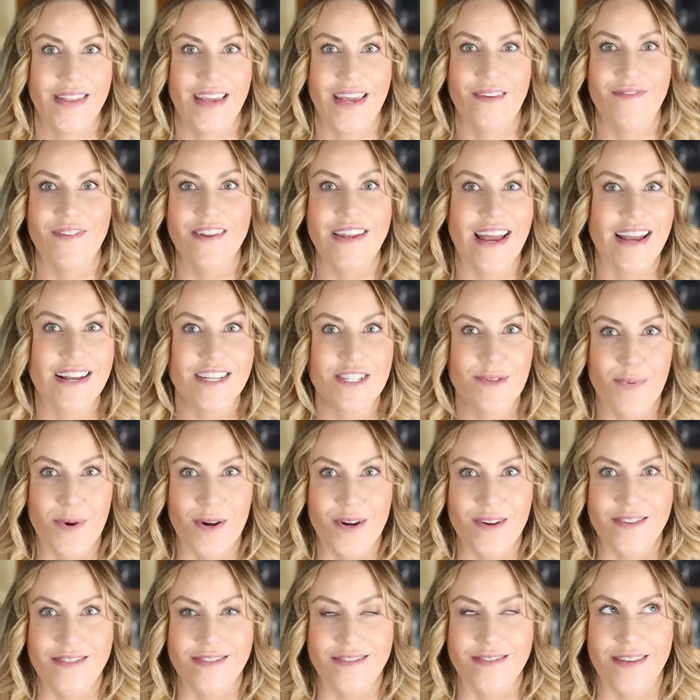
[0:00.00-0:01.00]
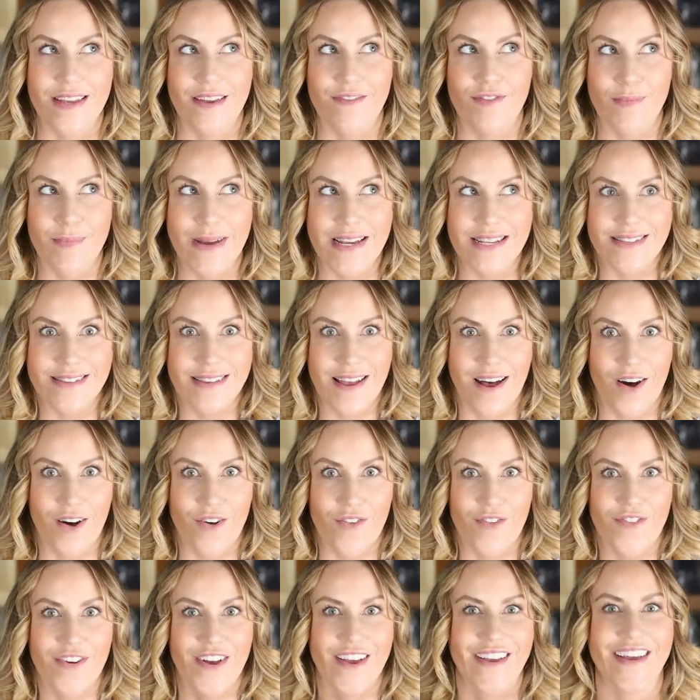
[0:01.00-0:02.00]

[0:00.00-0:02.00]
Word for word: even experts, even myself,